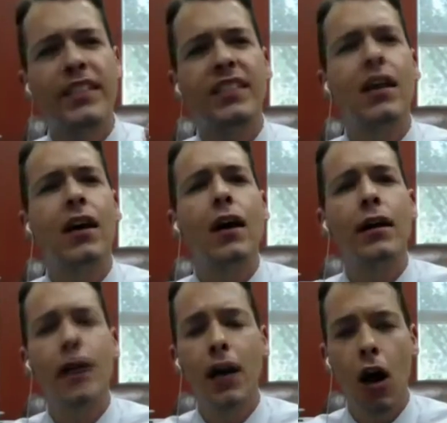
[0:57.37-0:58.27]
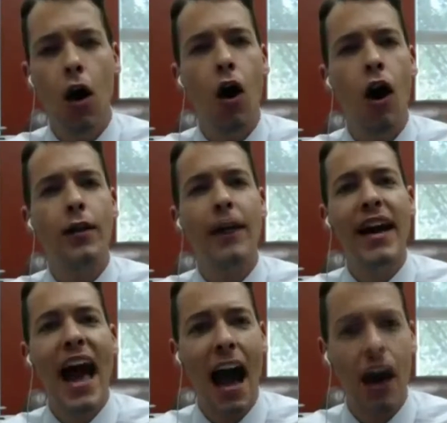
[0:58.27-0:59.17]
son on my
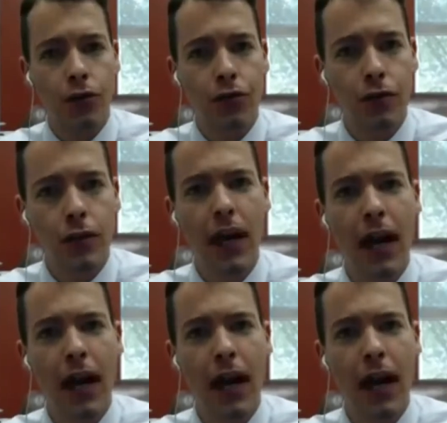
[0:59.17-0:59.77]
house.